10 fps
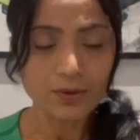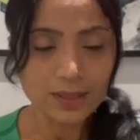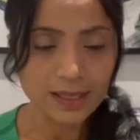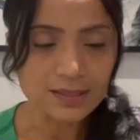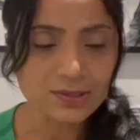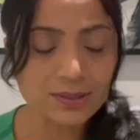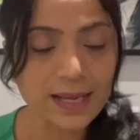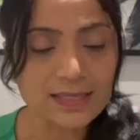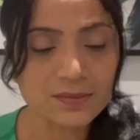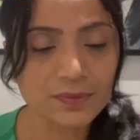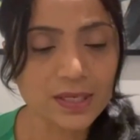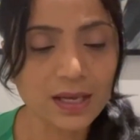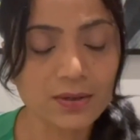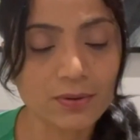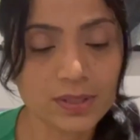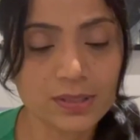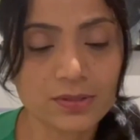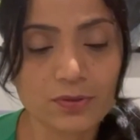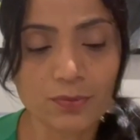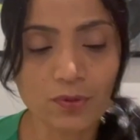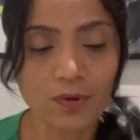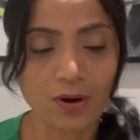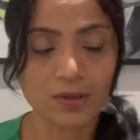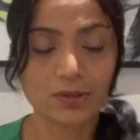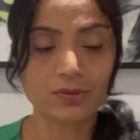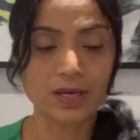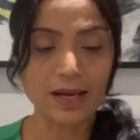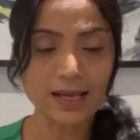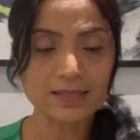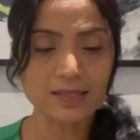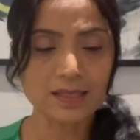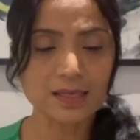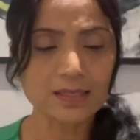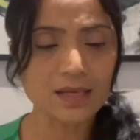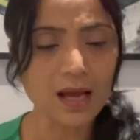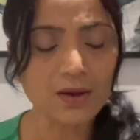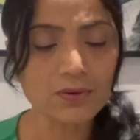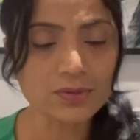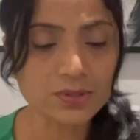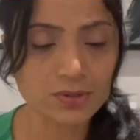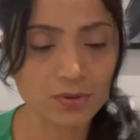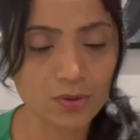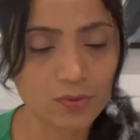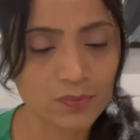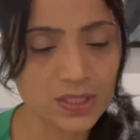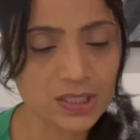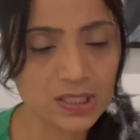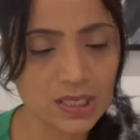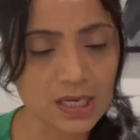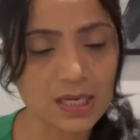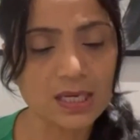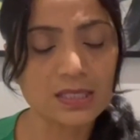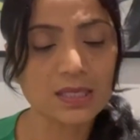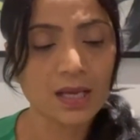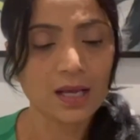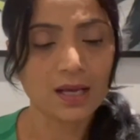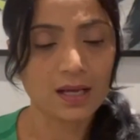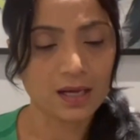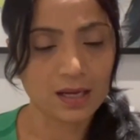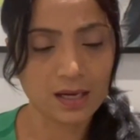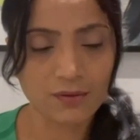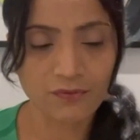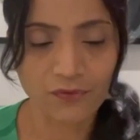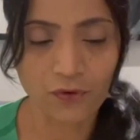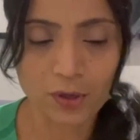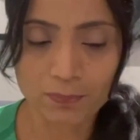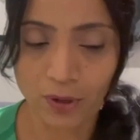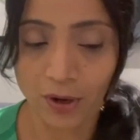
Okay, so next we are going to move on to the next screen now, so which is for